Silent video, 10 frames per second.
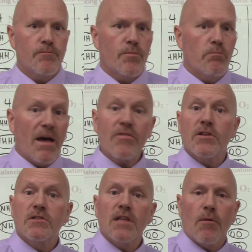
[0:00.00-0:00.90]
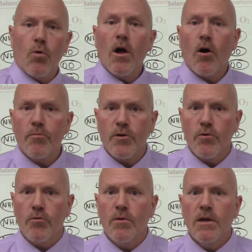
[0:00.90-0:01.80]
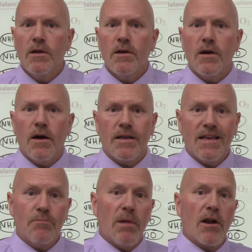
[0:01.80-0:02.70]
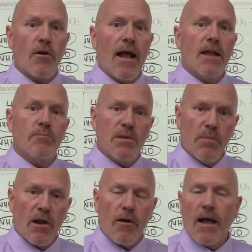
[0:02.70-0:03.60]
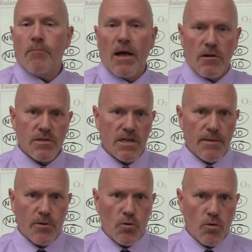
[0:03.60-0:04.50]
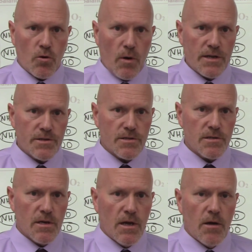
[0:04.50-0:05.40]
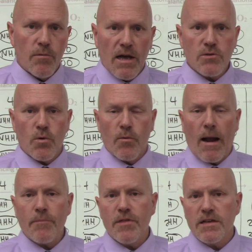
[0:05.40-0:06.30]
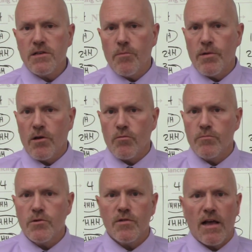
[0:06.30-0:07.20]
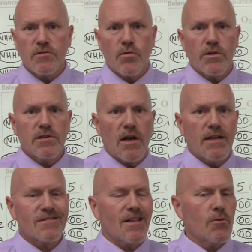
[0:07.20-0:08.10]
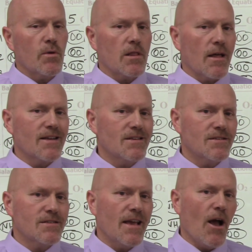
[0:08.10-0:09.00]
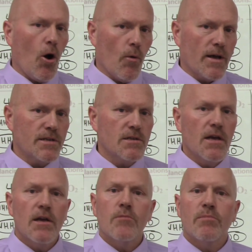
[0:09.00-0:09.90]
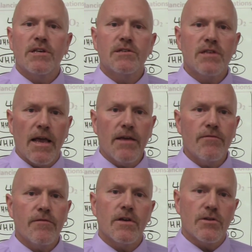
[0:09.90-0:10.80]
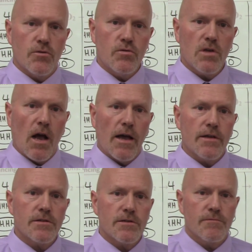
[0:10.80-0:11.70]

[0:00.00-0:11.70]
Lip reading: methods that will help you get better at and be better at balancing chemical equations. But as we wrap things up here in Room 2003 Science, like we like to say always, be safe and do science.